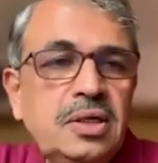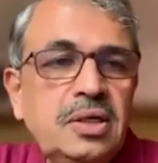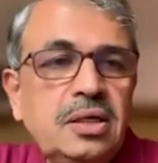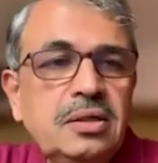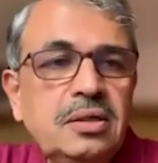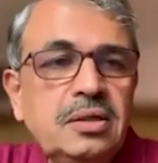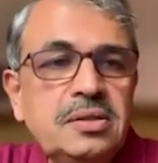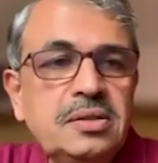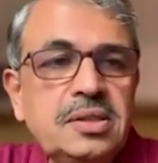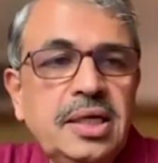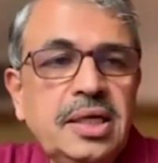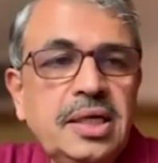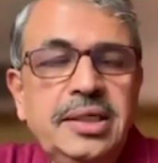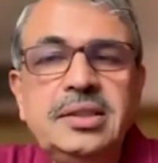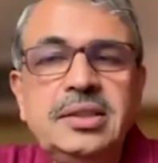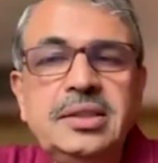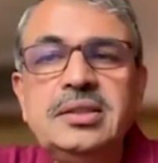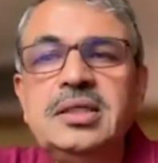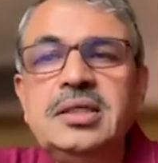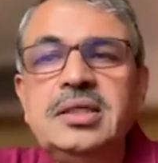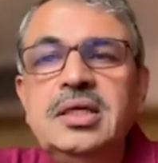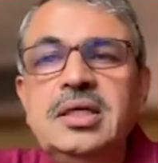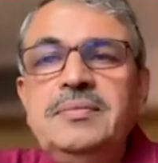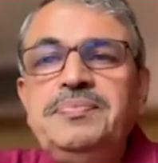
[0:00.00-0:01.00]

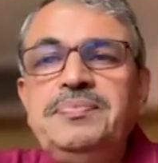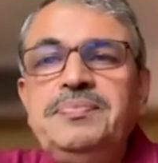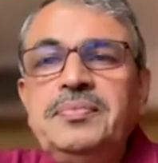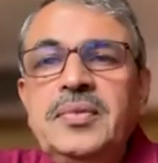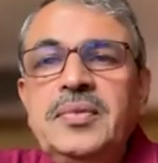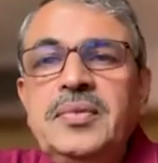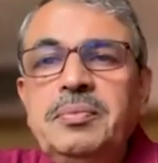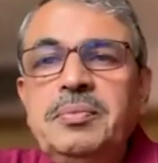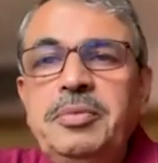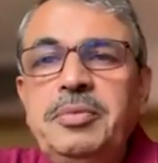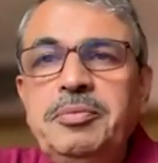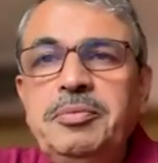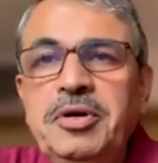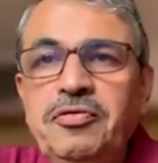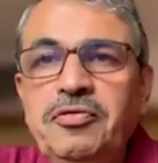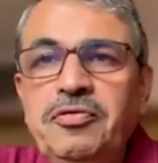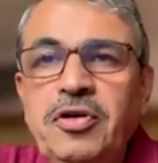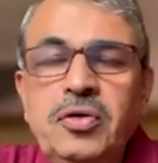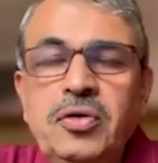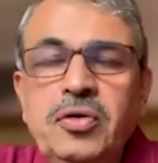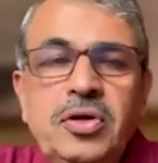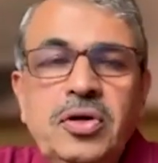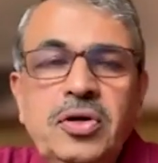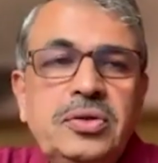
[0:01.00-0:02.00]
science, people
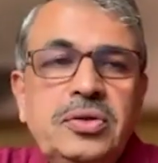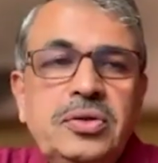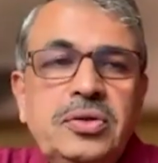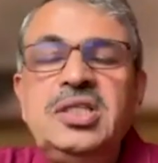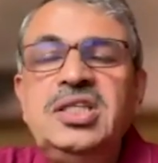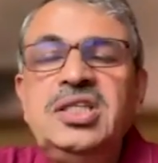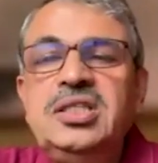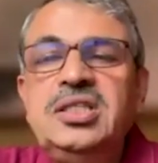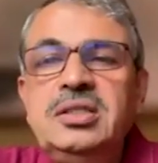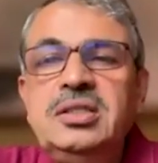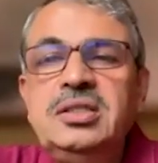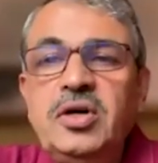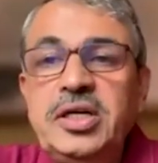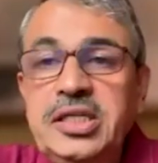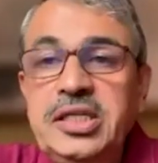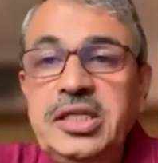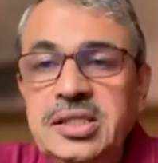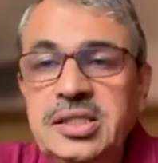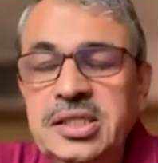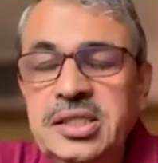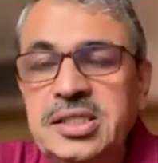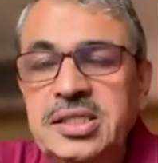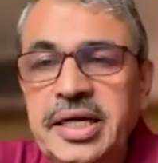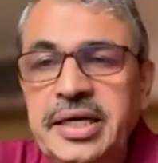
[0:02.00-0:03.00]
found out what is
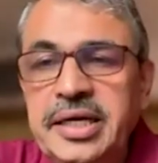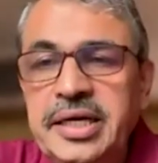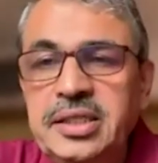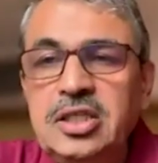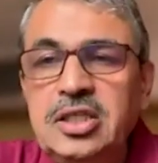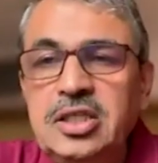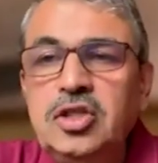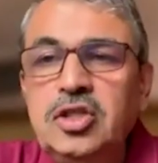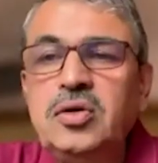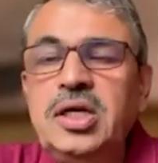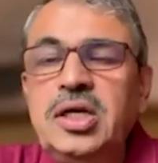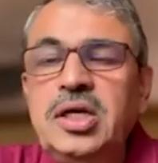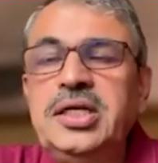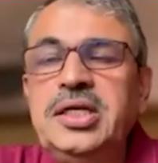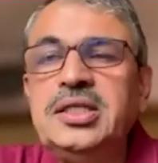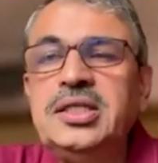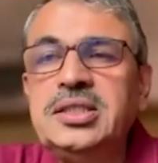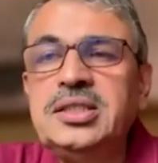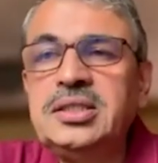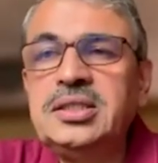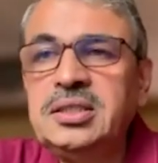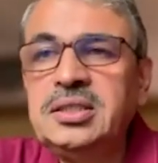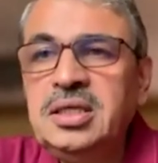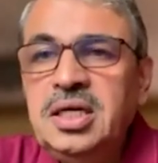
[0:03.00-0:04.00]
inside the
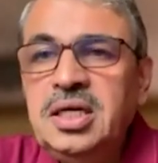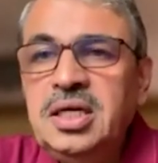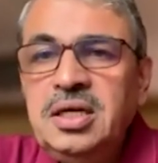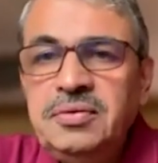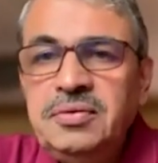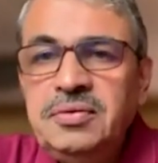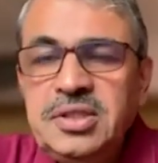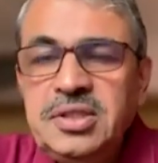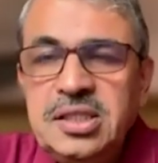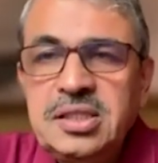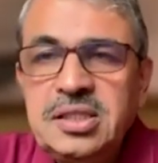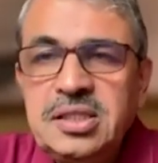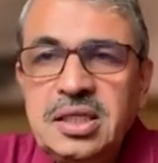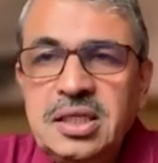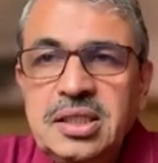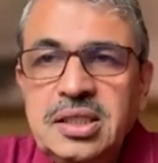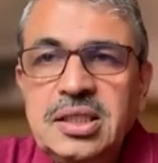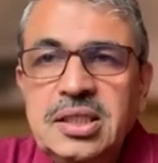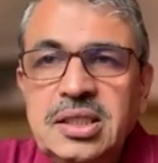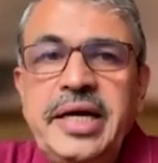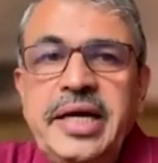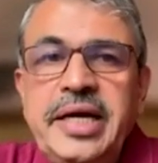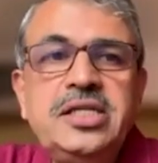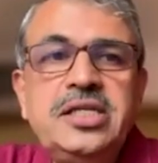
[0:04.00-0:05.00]
nucleus, which is certain
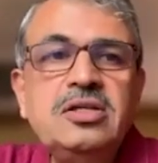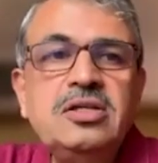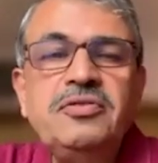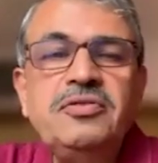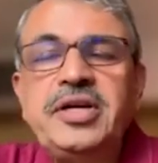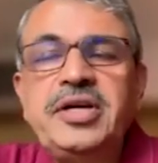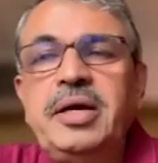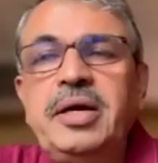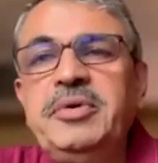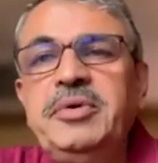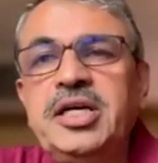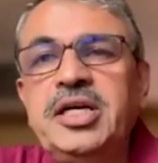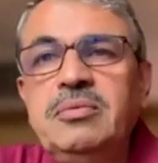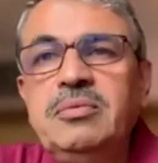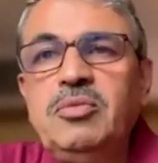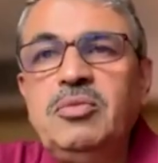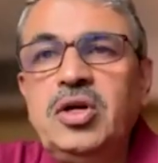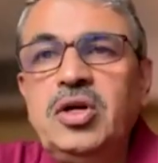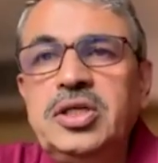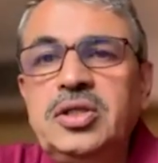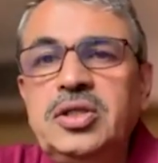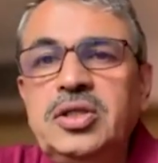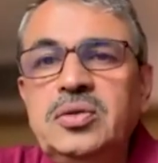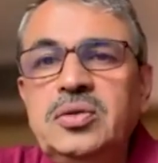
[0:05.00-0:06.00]
kinds of chemical
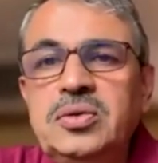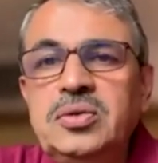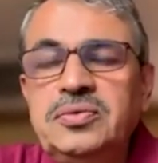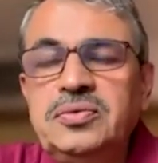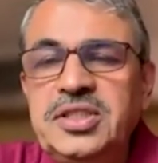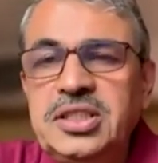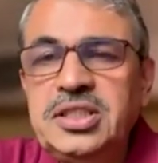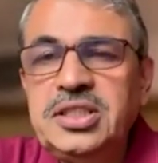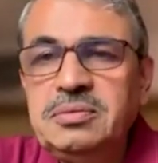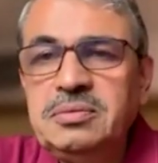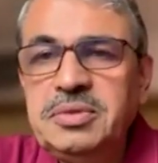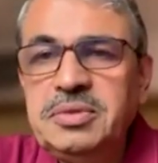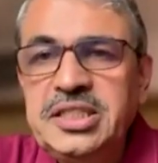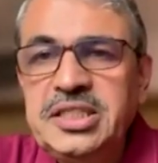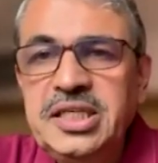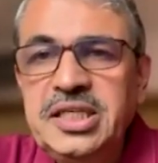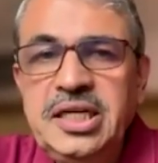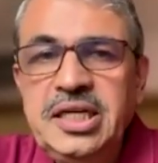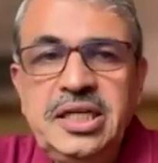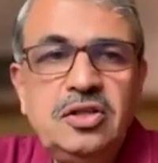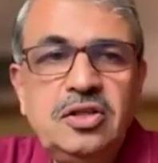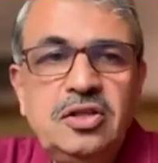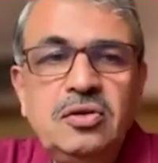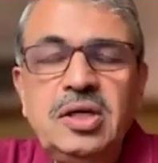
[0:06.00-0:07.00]
molecules, which is basically
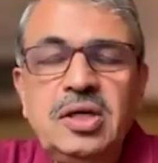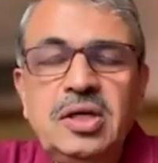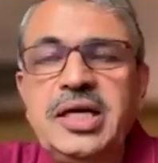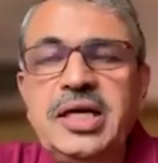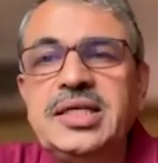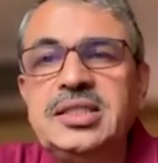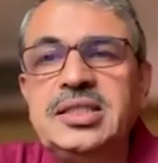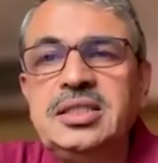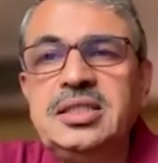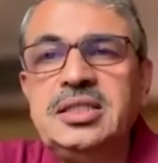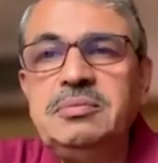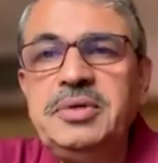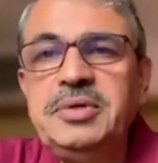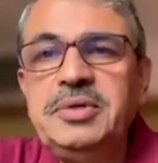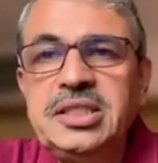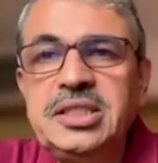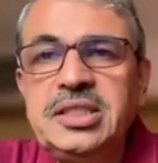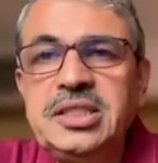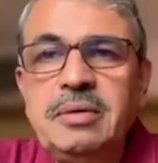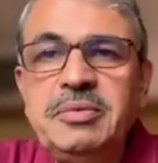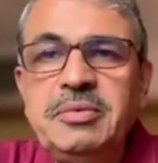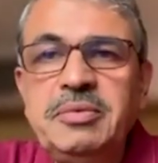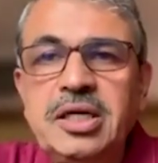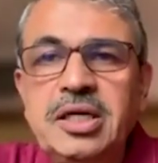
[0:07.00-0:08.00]
nucleic acid-based
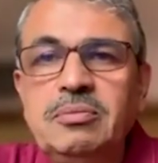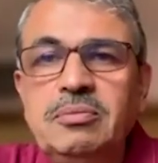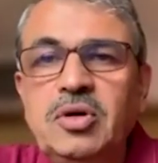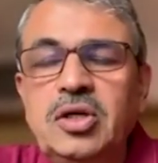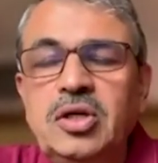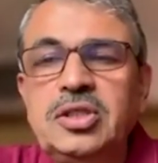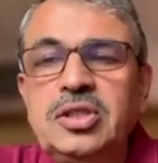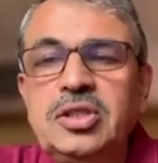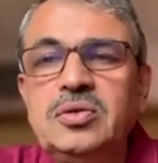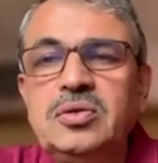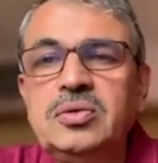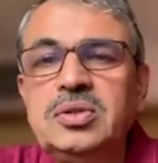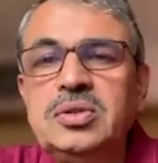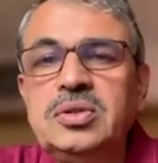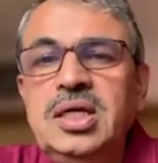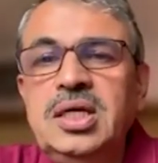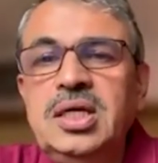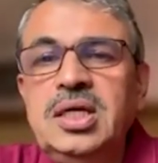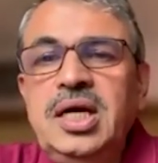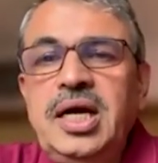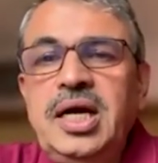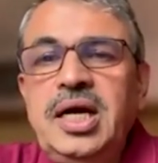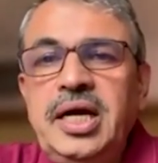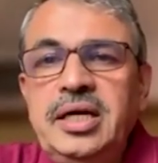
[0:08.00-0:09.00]
chemical molecules,
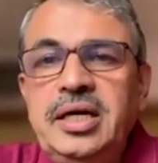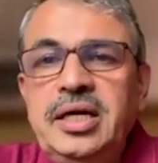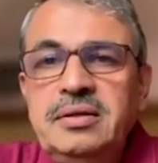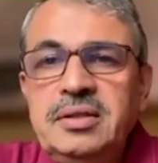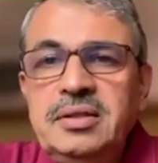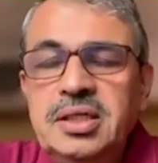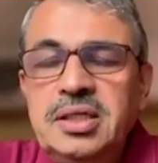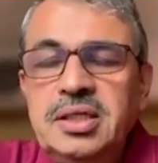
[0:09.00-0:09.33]
and